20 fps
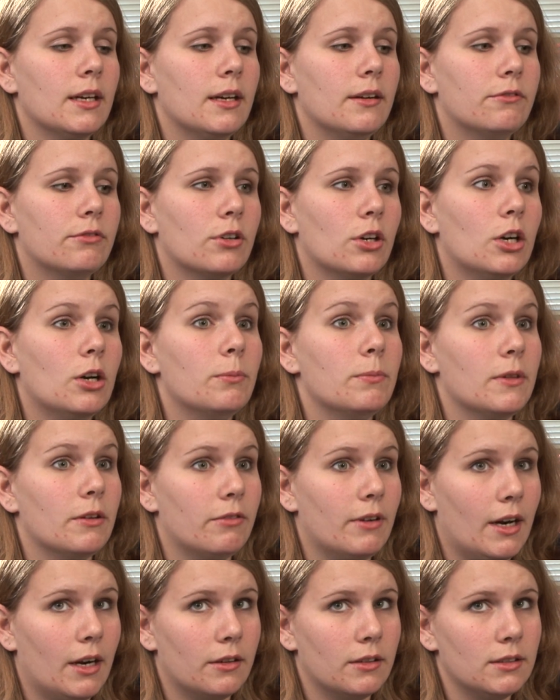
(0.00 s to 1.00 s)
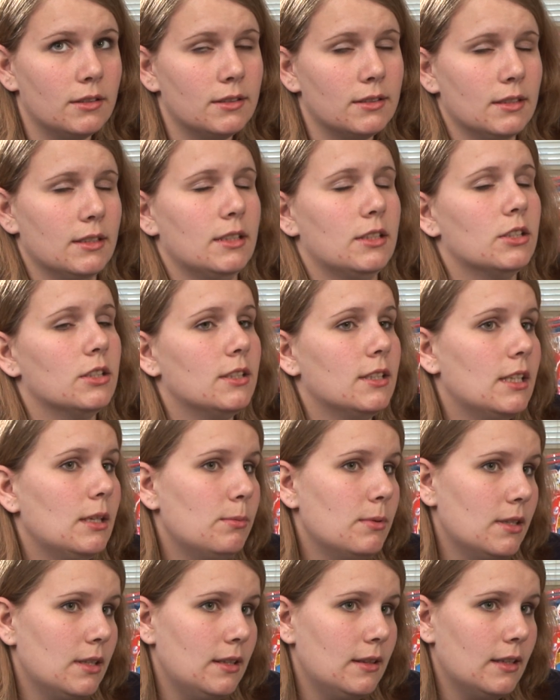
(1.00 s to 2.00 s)
from the virus, and he couldn't keep
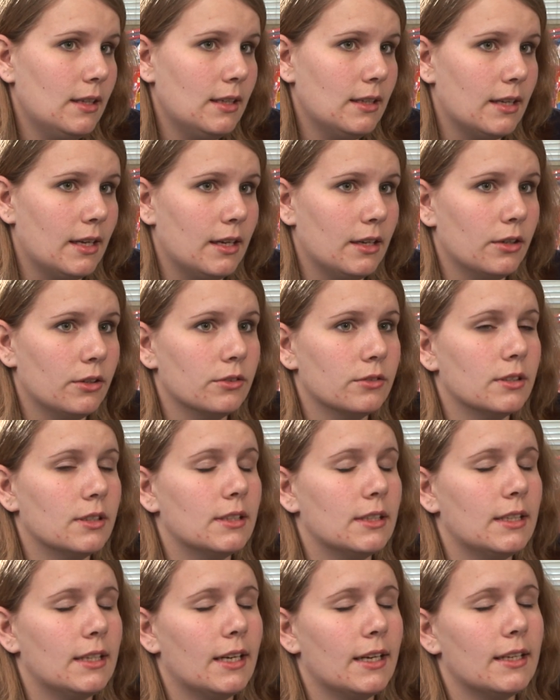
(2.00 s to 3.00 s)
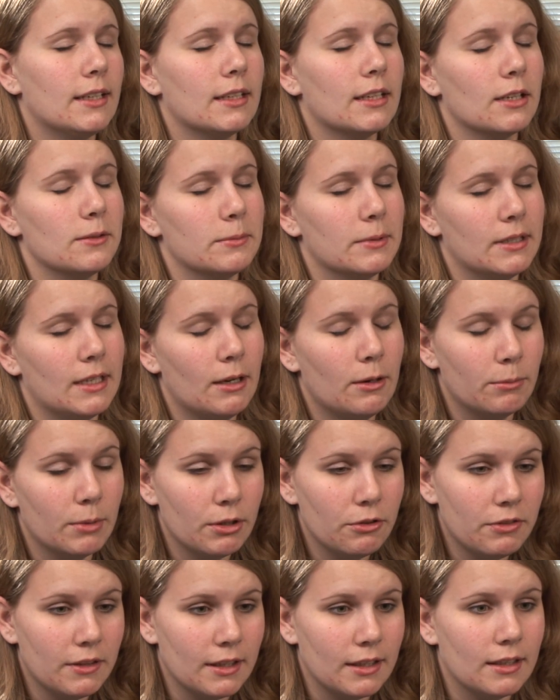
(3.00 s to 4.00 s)
anything down, and he had it coming out
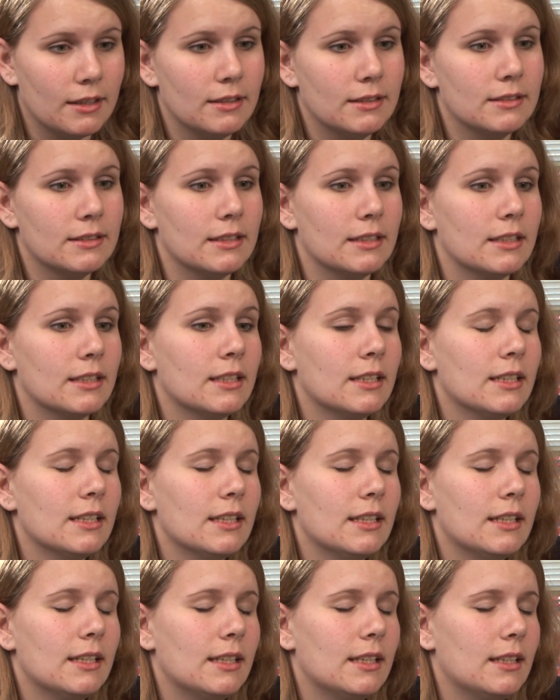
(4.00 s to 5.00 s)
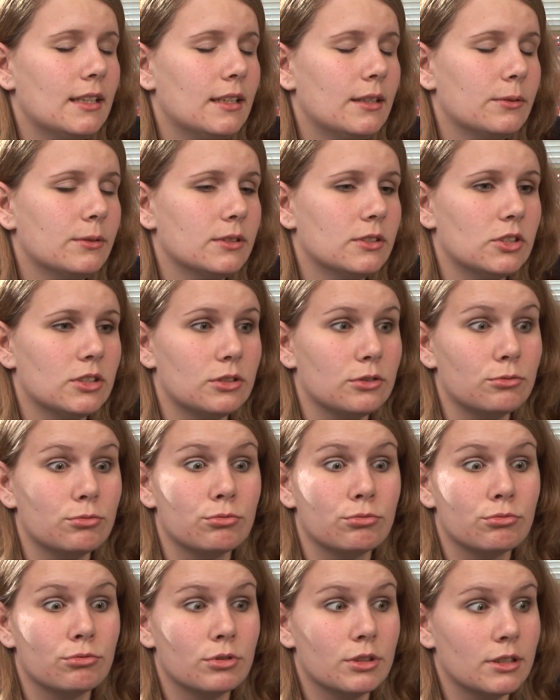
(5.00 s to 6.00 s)
both ends, and it was just
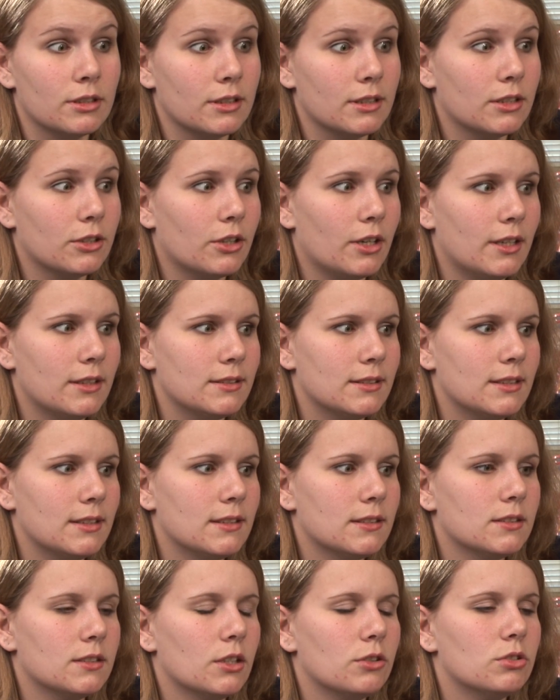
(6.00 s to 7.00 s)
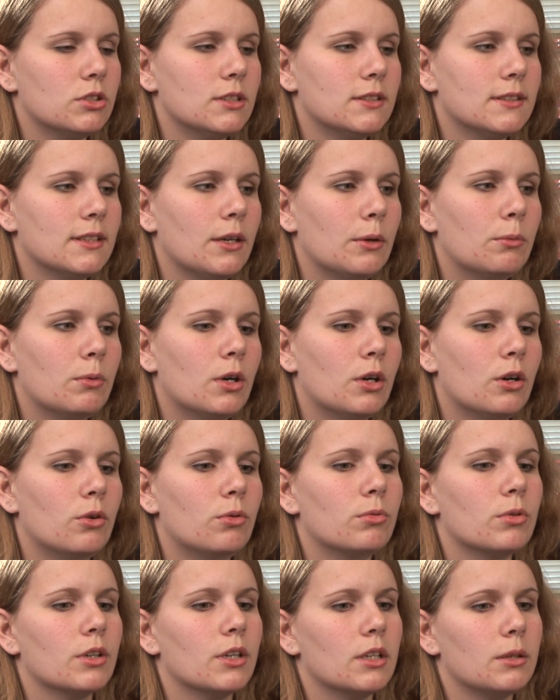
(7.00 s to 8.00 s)
really crazy. So she said, "Well,
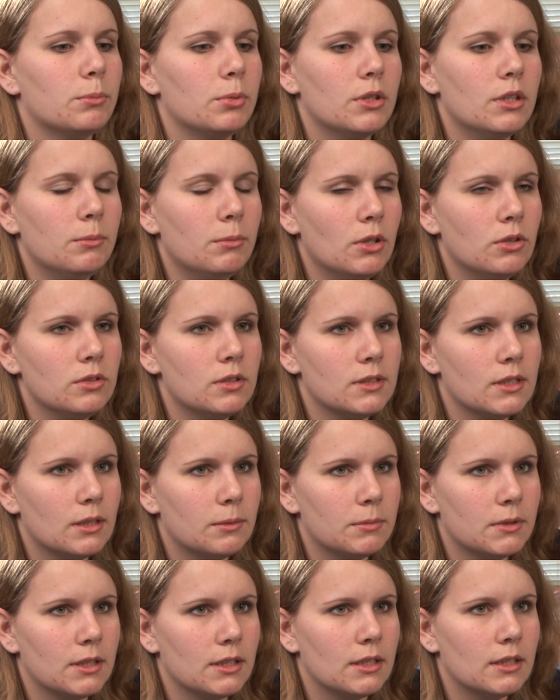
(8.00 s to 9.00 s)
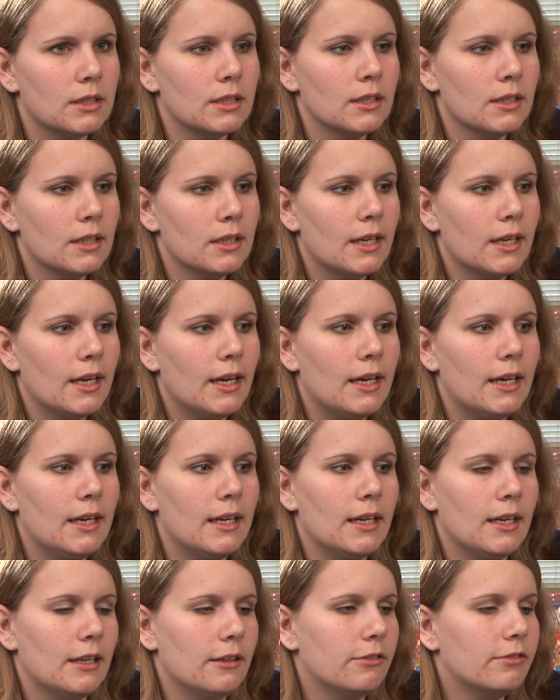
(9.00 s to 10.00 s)
we're gonna put him on something,
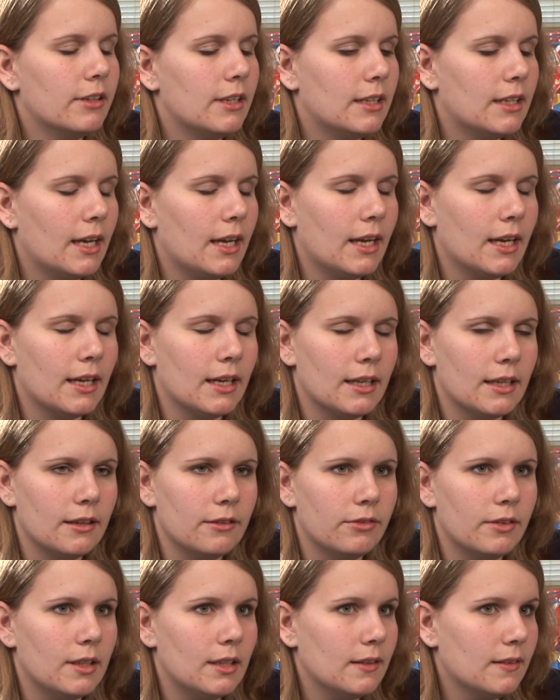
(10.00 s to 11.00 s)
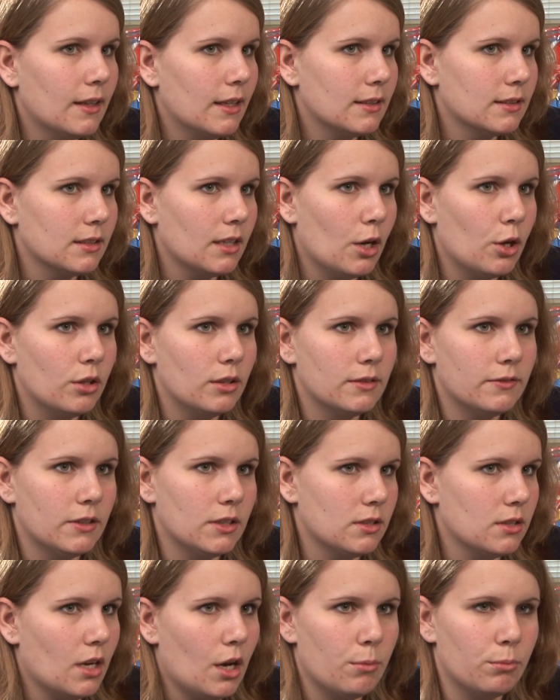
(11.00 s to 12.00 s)
and if he can't, if anything's not, if
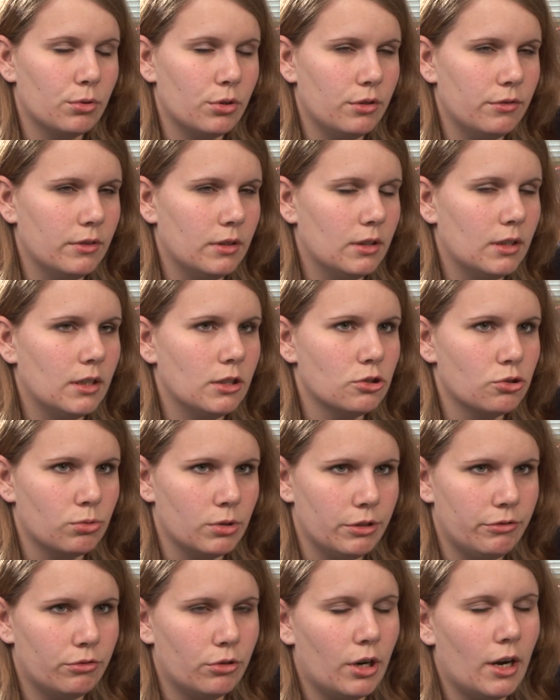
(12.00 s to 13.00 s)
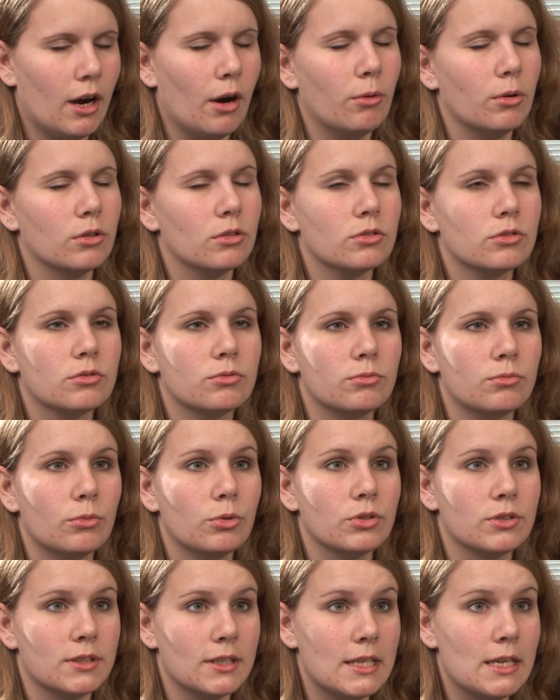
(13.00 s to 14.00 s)
it's not improving in 24 hours, we'll
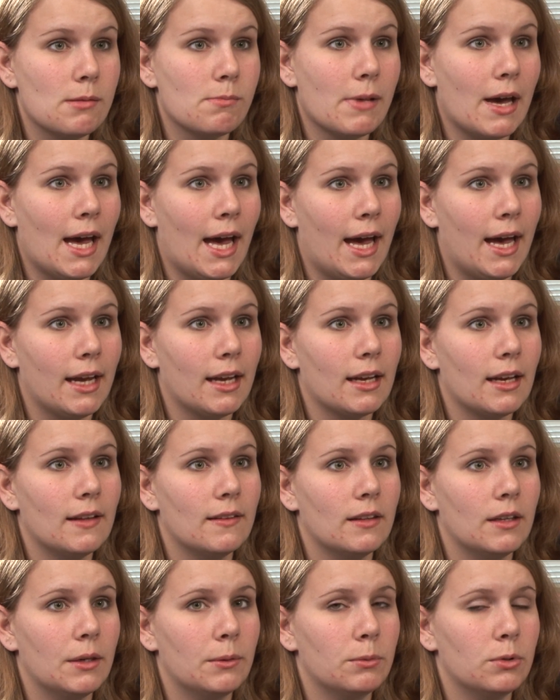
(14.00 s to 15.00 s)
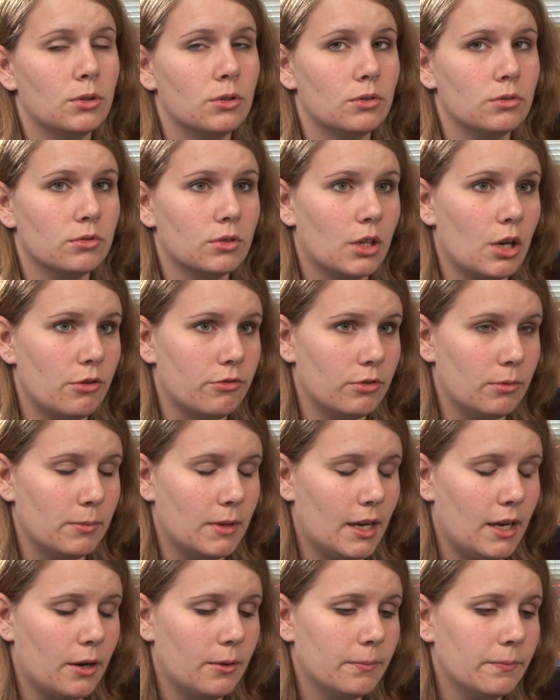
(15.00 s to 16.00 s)
see him back, and then we'll go from
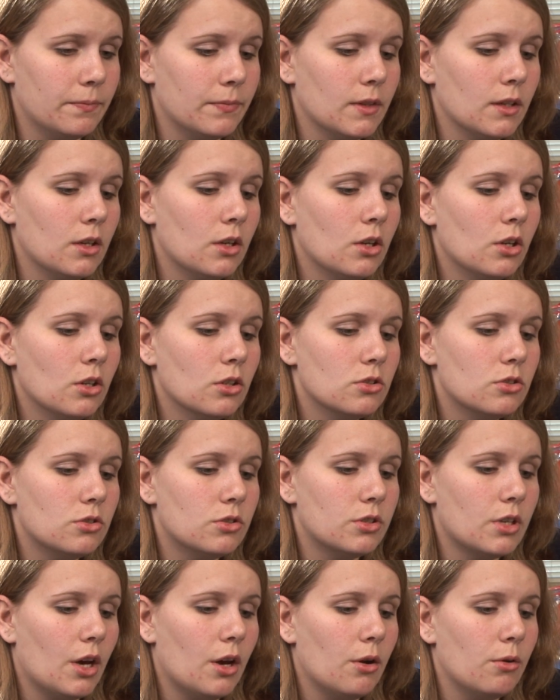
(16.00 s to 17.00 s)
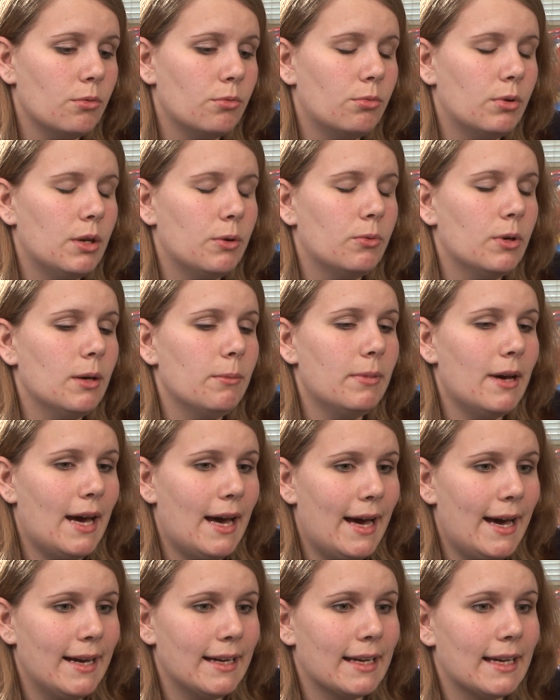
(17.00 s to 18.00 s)
there." So we went
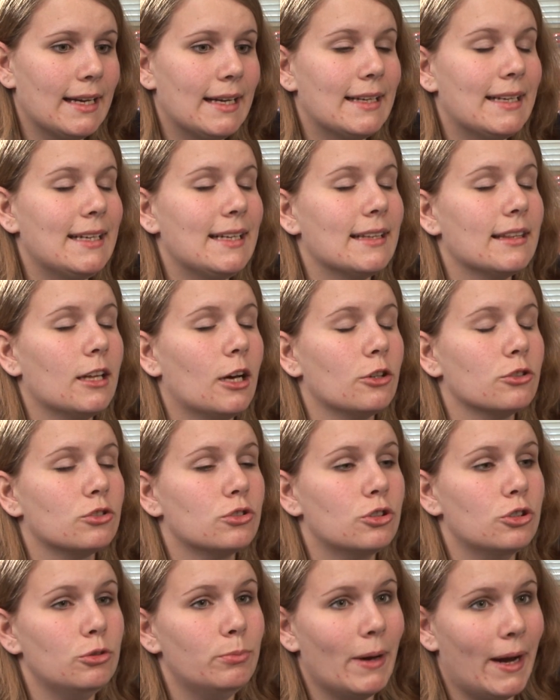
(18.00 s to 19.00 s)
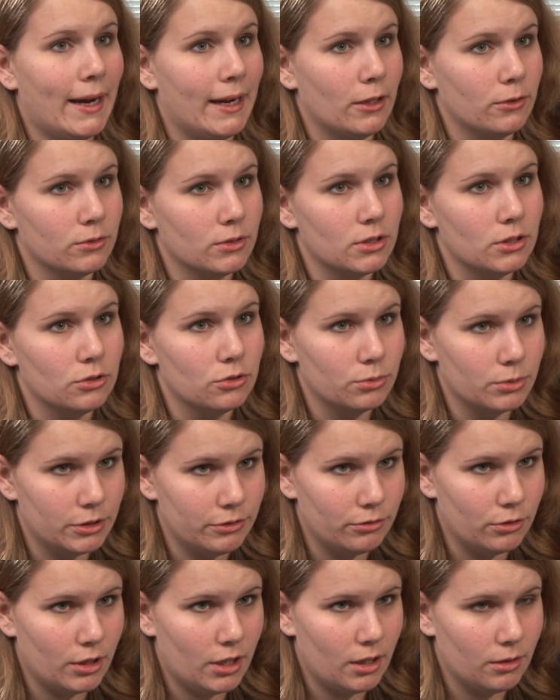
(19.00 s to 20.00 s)
back, and he lost two pounds in
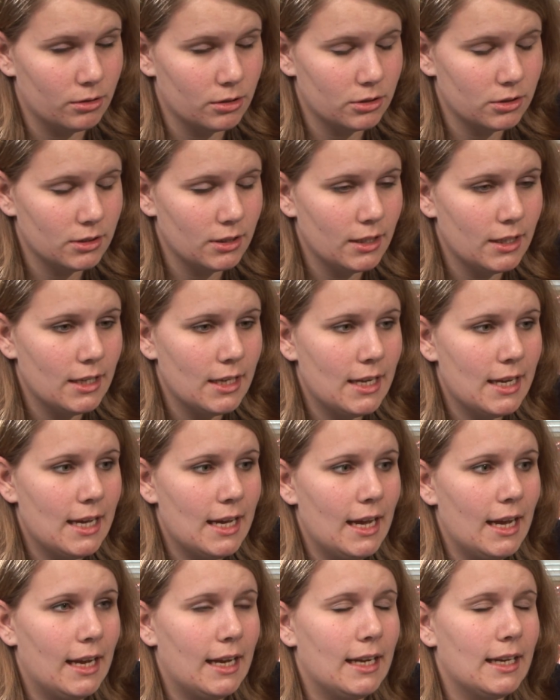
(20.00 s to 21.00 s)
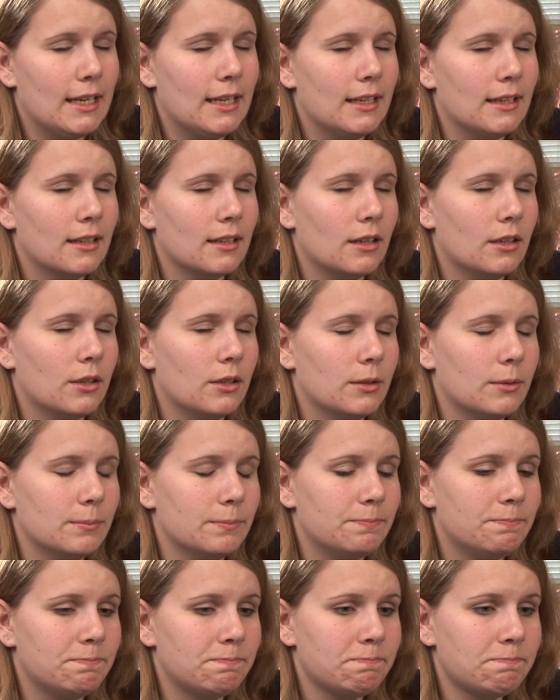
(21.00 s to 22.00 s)
24 hours, and um,